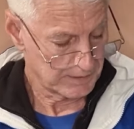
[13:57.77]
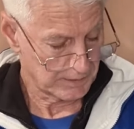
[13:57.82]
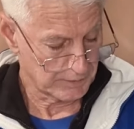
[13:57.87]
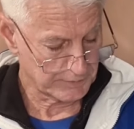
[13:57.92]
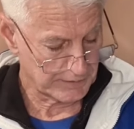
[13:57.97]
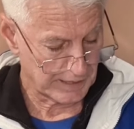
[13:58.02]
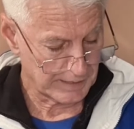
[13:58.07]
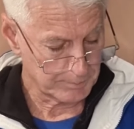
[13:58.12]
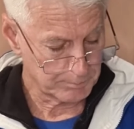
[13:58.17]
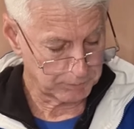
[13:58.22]

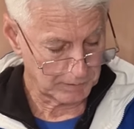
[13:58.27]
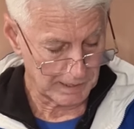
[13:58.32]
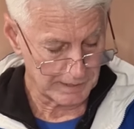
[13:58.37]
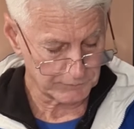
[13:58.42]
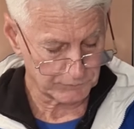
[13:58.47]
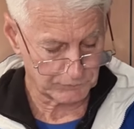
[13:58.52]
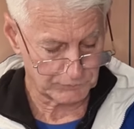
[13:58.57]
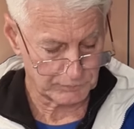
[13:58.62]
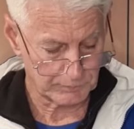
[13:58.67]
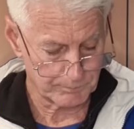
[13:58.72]
Okay,
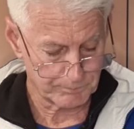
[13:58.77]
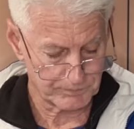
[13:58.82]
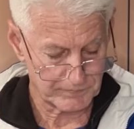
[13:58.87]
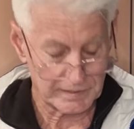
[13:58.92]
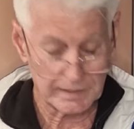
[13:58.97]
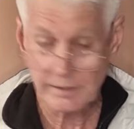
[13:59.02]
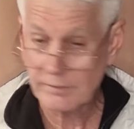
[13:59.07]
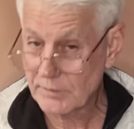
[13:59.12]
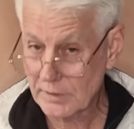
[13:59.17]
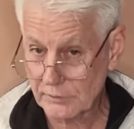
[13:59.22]
plus
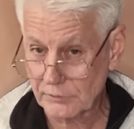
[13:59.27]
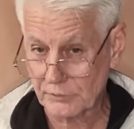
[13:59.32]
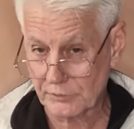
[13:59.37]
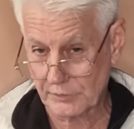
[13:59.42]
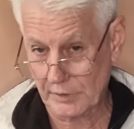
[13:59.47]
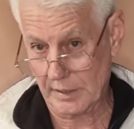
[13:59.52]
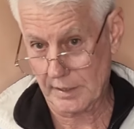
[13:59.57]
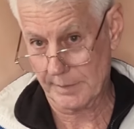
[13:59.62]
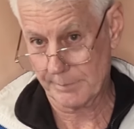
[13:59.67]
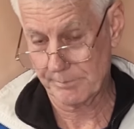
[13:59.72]
in
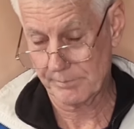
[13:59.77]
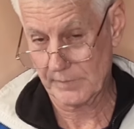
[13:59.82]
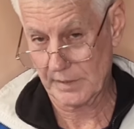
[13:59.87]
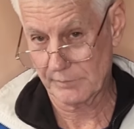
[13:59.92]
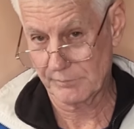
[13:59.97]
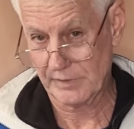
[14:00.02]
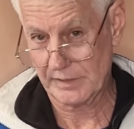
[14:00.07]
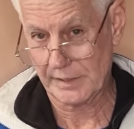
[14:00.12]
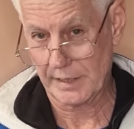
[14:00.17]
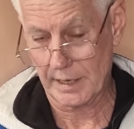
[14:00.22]
this
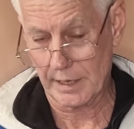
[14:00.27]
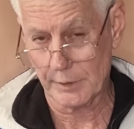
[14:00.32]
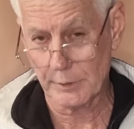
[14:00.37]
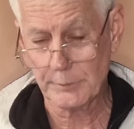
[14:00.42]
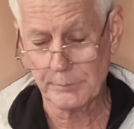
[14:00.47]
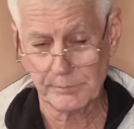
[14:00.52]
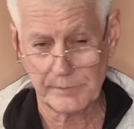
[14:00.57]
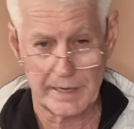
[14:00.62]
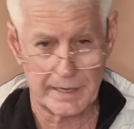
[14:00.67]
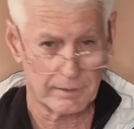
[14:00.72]

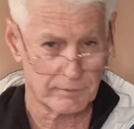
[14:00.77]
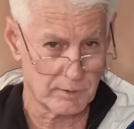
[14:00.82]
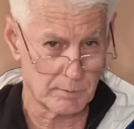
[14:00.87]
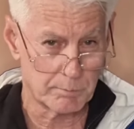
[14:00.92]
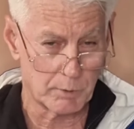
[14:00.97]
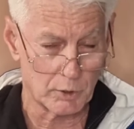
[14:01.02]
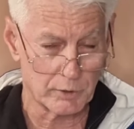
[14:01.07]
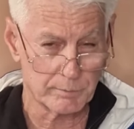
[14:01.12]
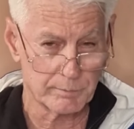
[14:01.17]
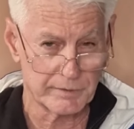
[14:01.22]
video down the
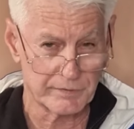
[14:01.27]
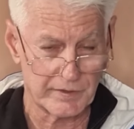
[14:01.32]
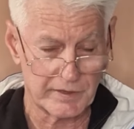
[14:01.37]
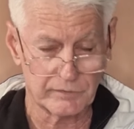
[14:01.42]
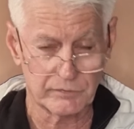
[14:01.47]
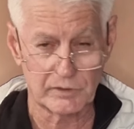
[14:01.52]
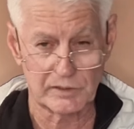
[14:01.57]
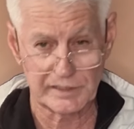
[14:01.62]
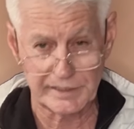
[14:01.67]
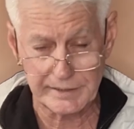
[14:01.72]
bottom, and
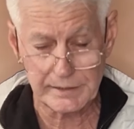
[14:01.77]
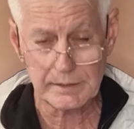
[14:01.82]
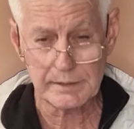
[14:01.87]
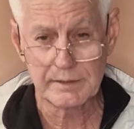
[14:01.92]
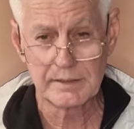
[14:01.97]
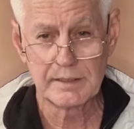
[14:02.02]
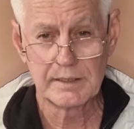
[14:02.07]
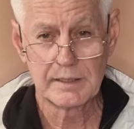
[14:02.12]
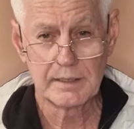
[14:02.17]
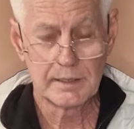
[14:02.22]
there's a link